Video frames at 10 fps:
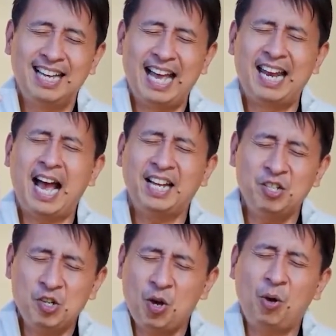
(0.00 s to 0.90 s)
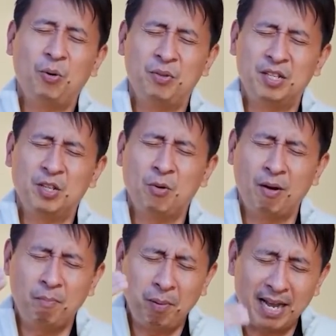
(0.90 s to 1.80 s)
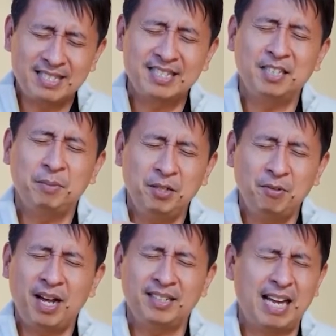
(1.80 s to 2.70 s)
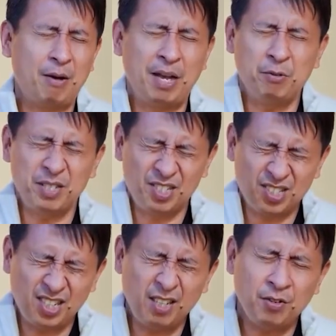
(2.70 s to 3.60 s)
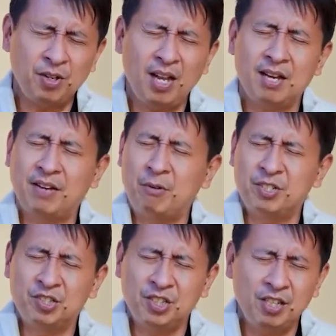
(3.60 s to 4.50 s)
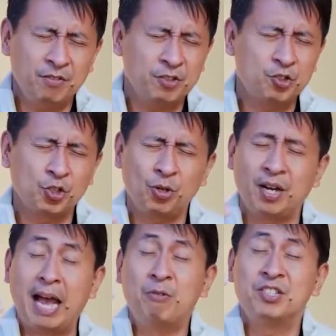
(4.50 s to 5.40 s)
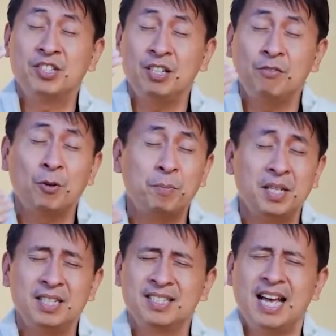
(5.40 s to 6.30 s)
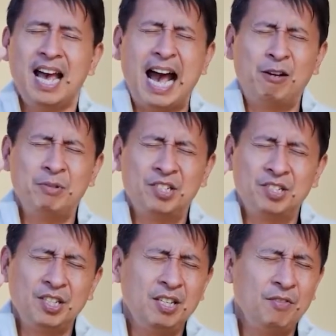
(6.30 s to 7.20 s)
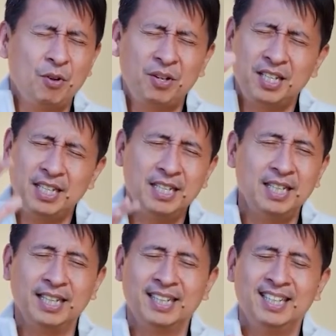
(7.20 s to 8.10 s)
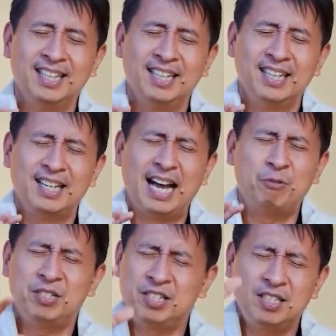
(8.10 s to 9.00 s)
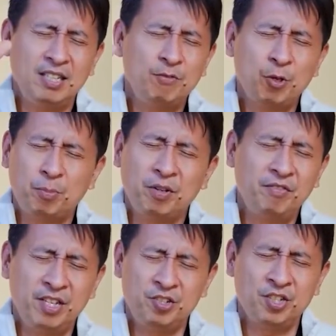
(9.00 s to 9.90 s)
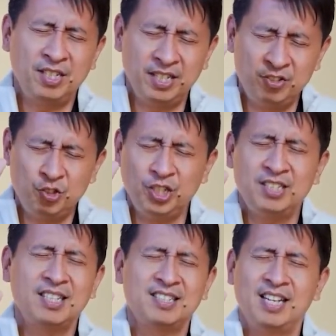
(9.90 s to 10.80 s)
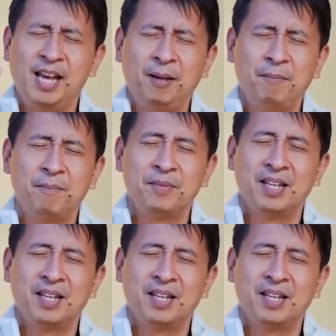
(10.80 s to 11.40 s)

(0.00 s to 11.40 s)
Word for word: and I know that you are blessing me right now. I receive your love. I receive your joy. I receive your peace. I receive your healing. I receive your provision in Jesus' name.